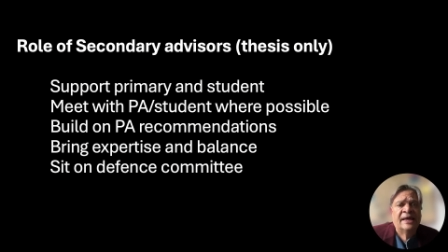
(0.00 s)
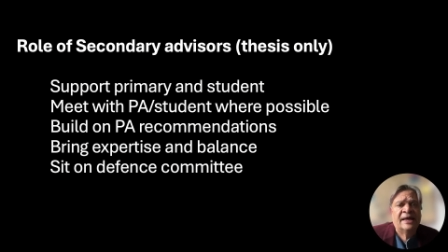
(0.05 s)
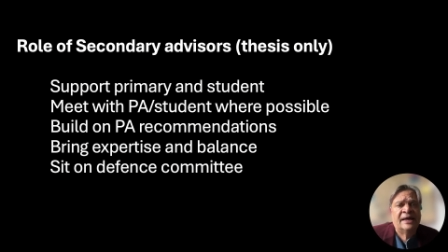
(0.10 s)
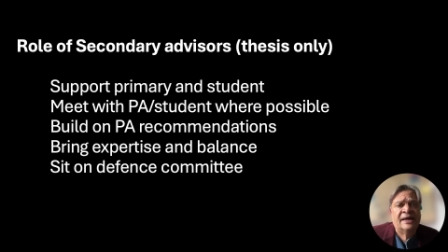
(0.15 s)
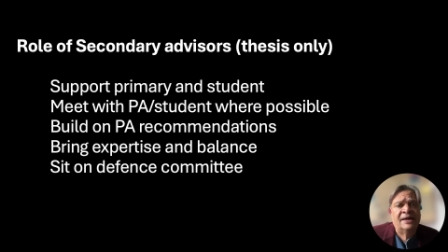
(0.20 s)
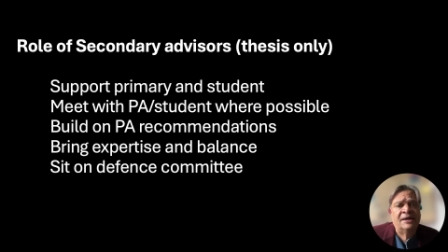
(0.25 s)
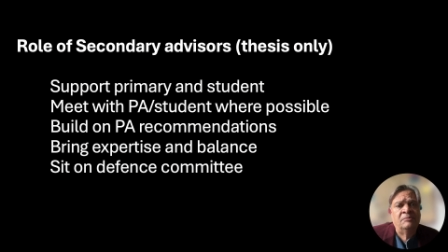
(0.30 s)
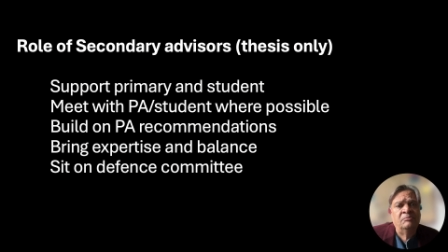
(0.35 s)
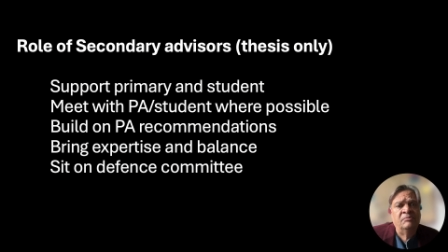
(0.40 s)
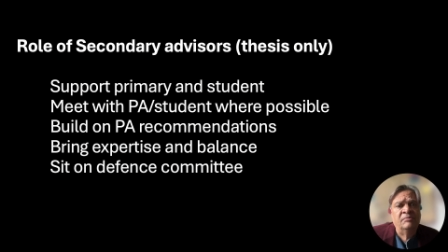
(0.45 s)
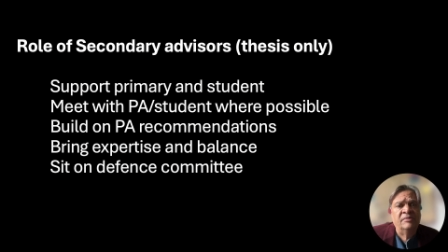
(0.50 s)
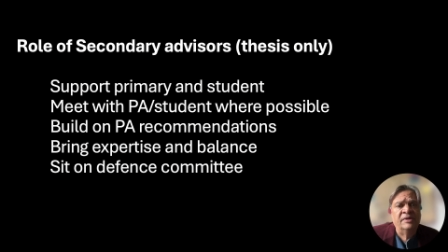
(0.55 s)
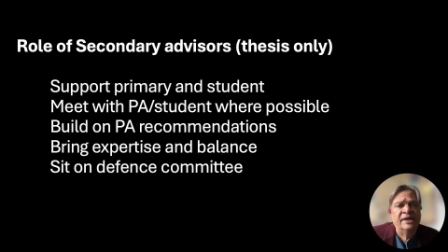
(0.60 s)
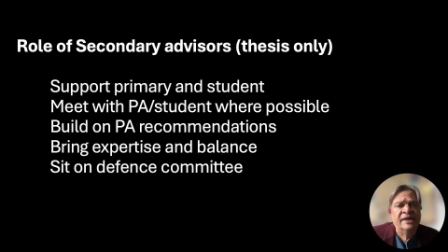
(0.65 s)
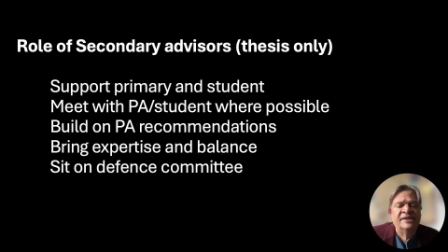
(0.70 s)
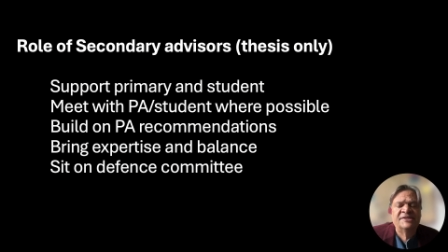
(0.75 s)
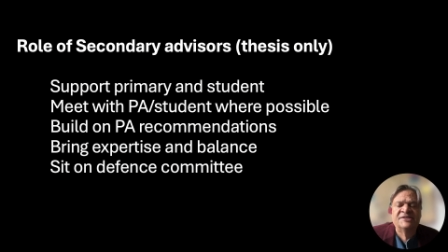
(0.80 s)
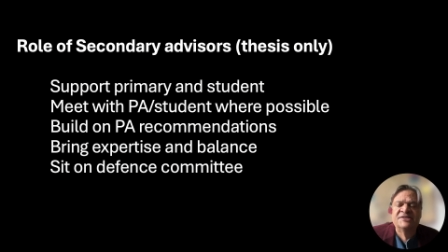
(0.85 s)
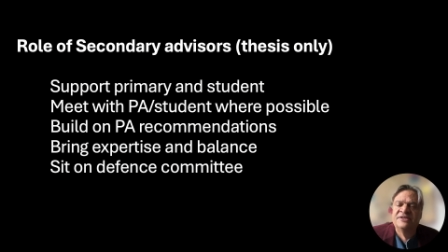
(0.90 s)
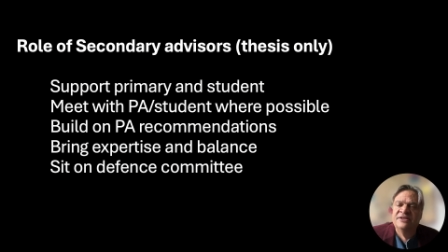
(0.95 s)

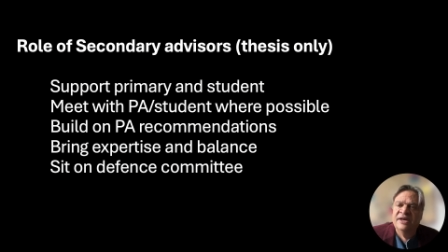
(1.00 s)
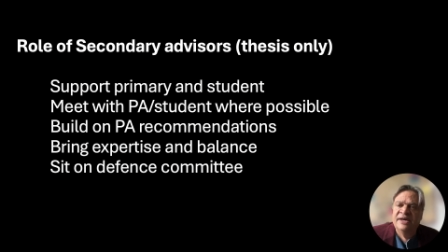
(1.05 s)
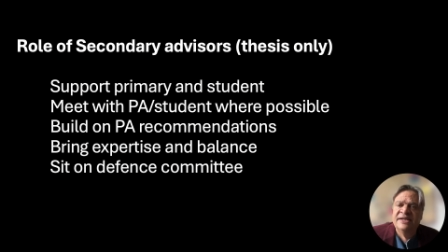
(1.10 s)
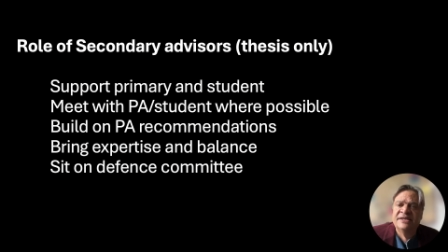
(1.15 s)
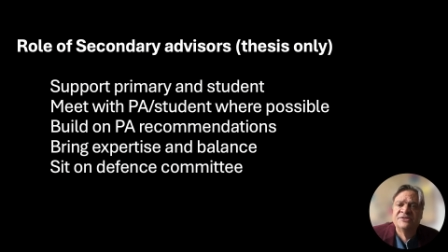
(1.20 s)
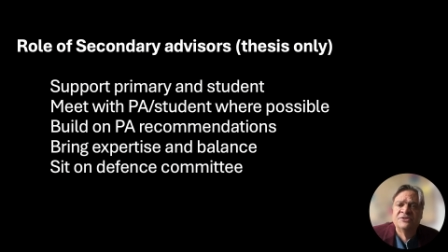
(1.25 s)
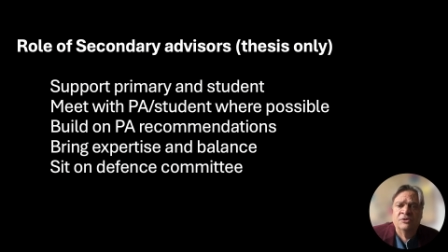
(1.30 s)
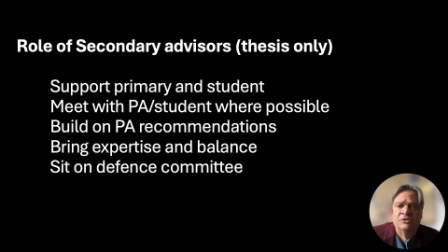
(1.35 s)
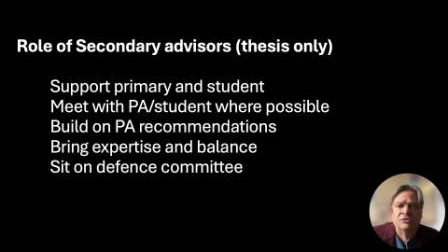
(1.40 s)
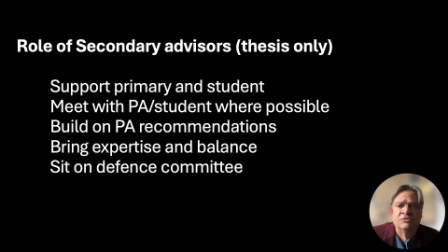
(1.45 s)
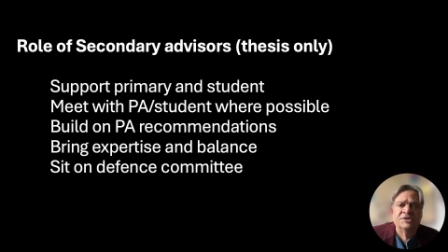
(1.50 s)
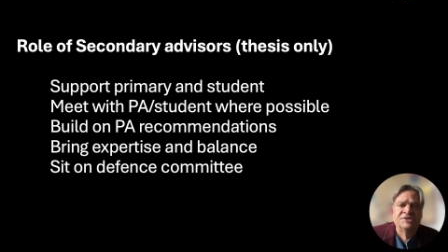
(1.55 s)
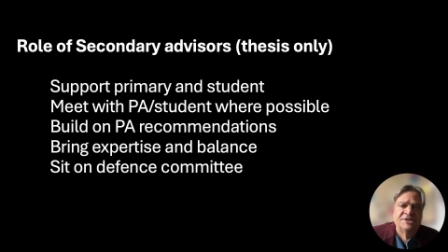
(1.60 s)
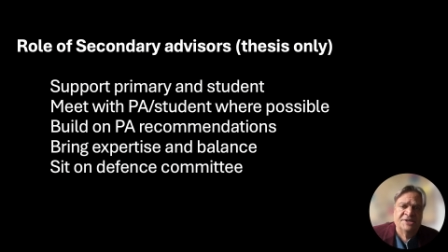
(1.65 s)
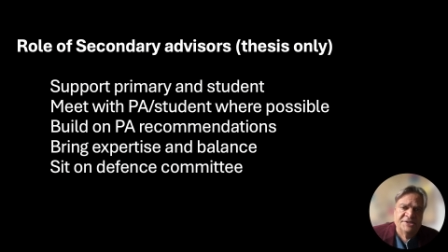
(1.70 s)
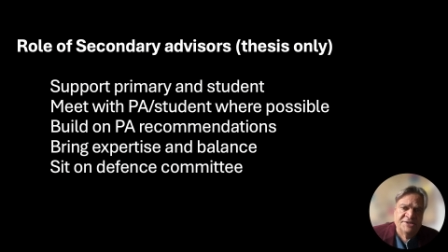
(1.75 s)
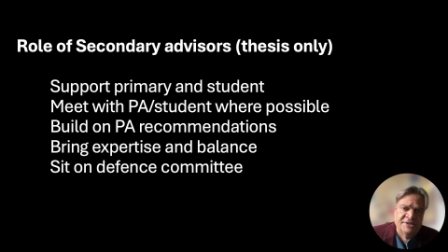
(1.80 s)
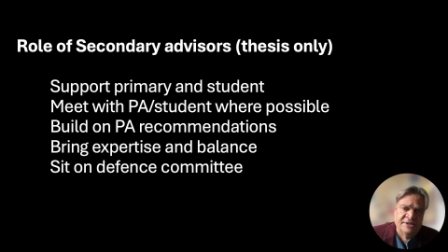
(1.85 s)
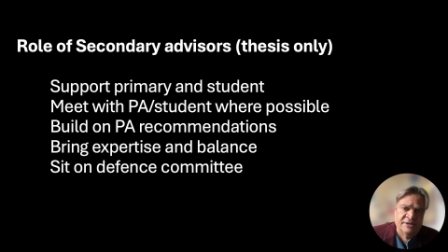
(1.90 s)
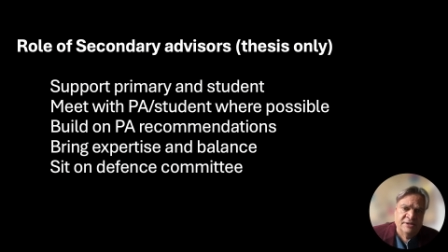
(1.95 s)
It's not as onerous
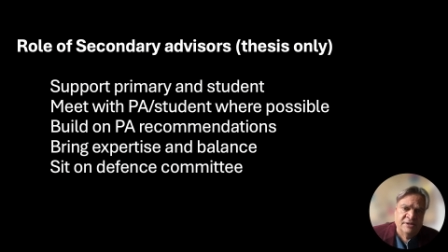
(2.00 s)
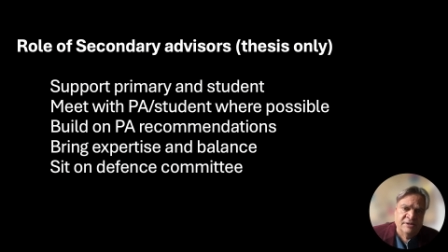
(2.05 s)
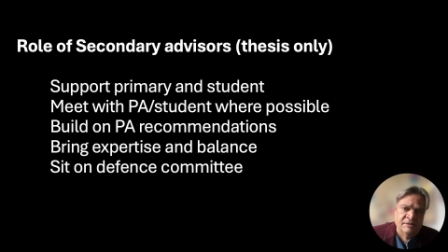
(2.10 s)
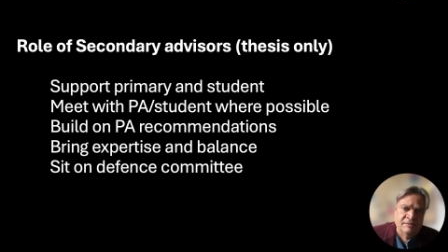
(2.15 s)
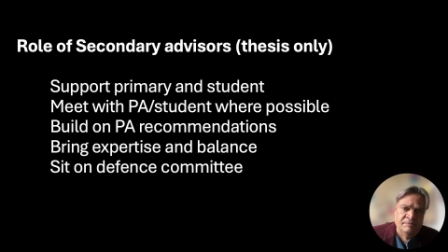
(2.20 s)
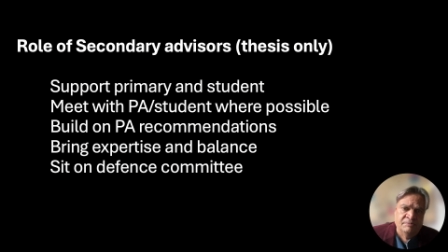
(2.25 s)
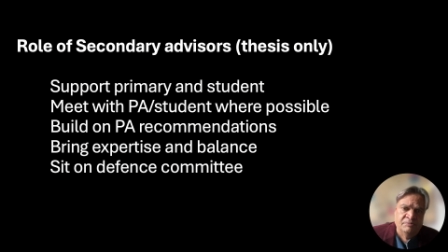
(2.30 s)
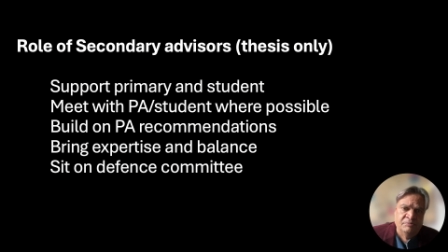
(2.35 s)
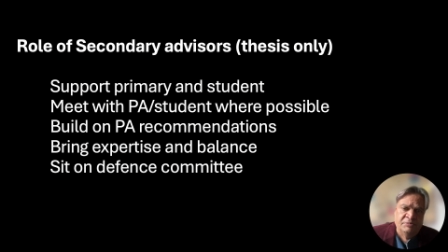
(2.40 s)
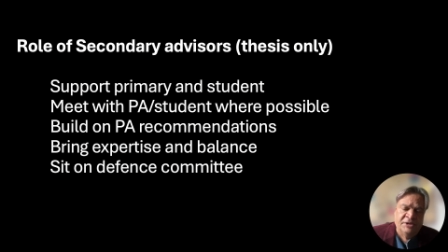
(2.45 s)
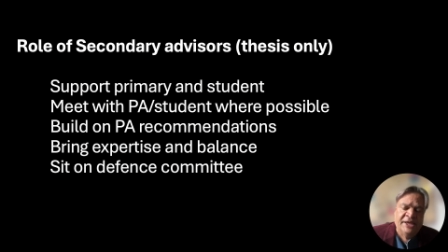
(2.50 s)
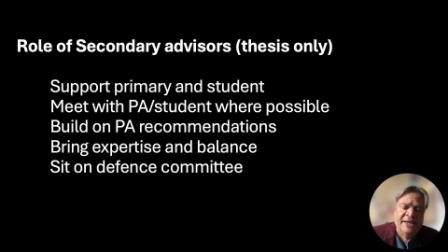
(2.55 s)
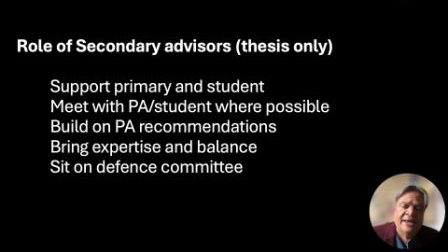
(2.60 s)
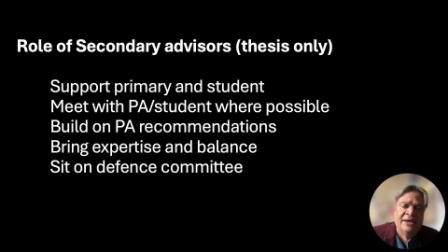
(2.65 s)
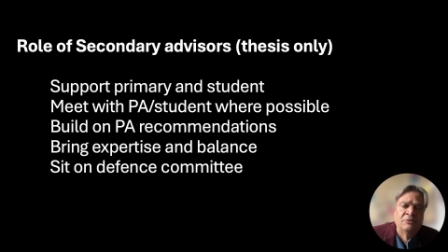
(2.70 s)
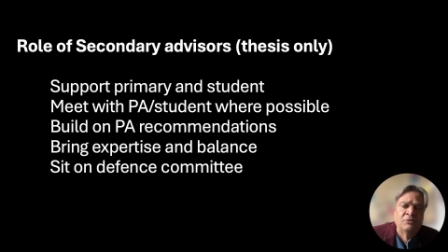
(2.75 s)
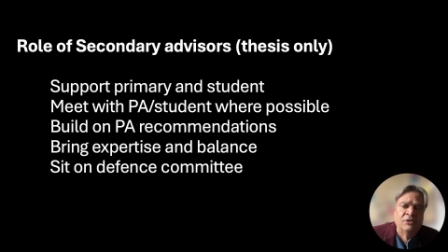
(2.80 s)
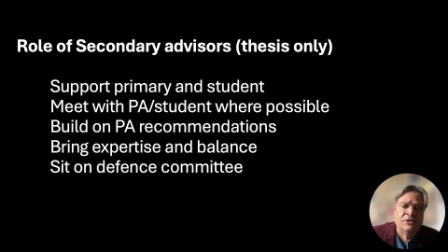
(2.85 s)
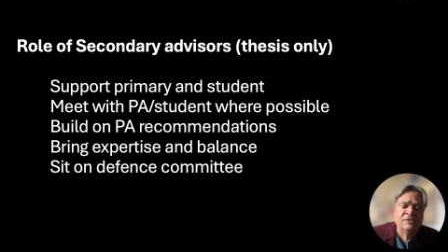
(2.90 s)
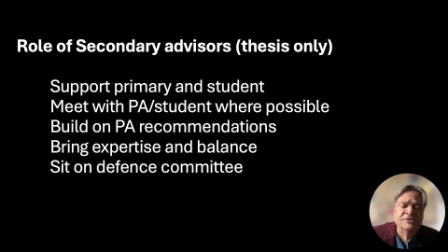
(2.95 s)
as the
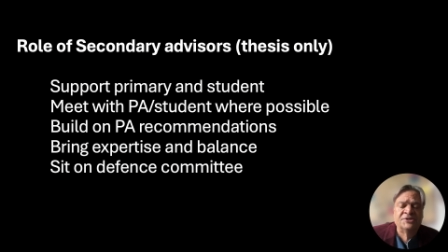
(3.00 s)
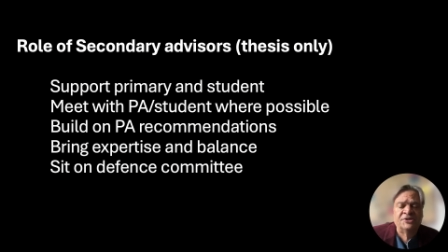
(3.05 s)
PA role,